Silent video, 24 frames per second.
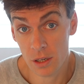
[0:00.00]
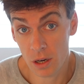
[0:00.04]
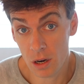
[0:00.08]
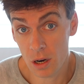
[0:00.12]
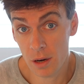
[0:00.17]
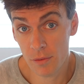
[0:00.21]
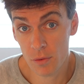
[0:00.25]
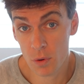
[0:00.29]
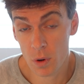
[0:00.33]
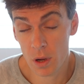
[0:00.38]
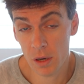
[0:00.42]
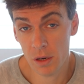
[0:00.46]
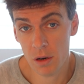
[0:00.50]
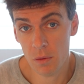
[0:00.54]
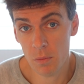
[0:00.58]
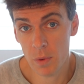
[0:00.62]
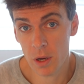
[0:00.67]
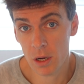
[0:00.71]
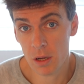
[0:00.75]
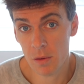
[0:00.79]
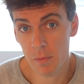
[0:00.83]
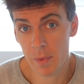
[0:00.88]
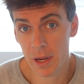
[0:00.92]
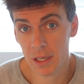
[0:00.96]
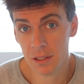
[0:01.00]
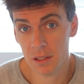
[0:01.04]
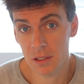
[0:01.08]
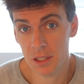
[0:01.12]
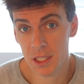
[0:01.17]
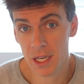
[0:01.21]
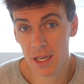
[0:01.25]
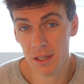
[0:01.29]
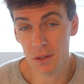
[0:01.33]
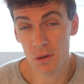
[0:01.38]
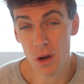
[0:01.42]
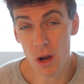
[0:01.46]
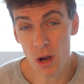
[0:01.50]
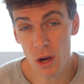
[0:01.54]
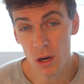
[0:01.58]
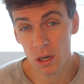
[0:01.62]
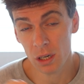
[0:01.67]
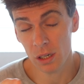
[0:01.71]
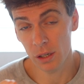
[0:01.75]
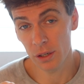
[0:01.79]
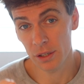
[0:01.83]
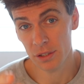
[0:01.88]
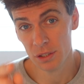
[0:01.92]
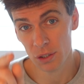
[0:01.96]
hi everyone and welcome back to the channel.
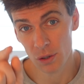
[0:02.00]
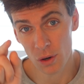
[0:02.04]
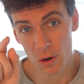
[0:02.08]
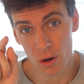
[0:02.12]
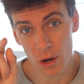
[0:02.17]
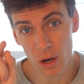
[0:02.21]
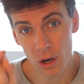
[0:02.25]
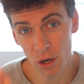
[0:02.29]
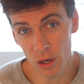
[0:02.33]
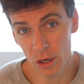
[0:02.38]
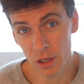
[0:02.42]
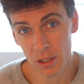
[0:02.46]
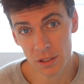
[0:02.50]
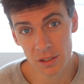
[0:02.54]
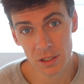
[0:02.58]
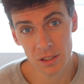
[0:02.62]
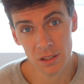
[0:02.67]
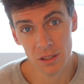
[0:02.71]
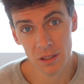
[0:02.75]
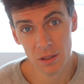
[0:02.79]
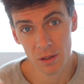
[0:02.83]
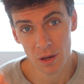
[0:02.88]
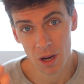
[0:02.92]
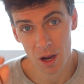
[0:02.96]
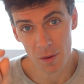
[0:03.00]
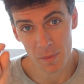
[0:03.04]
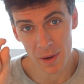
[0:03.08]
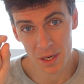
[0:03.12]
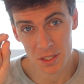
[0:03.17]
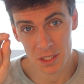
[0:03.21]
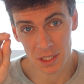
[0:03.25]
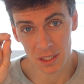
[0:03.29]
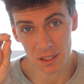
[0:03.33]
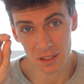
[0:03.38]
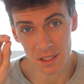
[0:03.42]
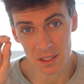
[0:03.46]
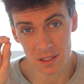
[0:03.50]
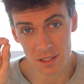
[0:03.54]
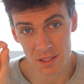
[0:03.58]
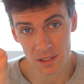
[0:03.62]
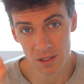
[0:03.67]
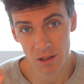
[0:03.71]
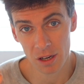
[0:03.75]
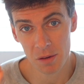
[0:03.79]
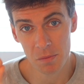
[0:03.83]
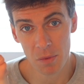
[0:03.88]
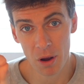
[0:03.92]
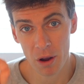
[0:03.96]
Hookless or hooked? I'm actually going to
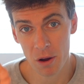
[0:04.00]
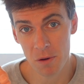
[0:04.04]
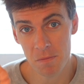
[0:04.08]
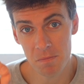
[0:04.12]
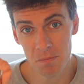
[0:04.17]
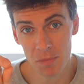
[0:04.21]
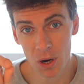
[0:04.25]
design my own